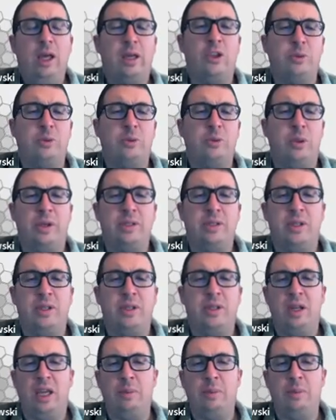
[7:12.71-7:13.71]
It gives me a place
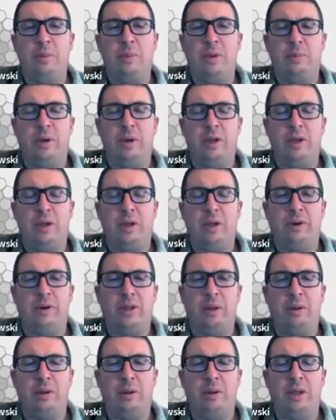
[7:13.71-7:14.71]
to name it. By
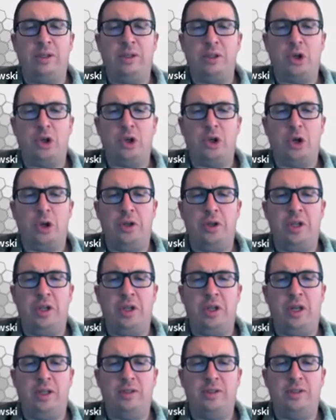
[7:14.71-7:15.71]
default, I think it's just called
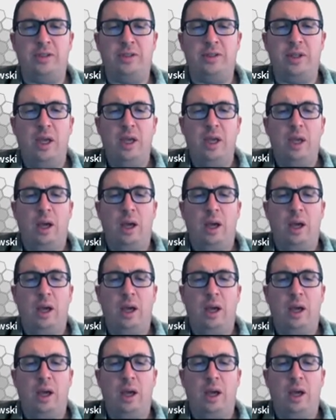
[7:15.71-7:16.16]
attendance.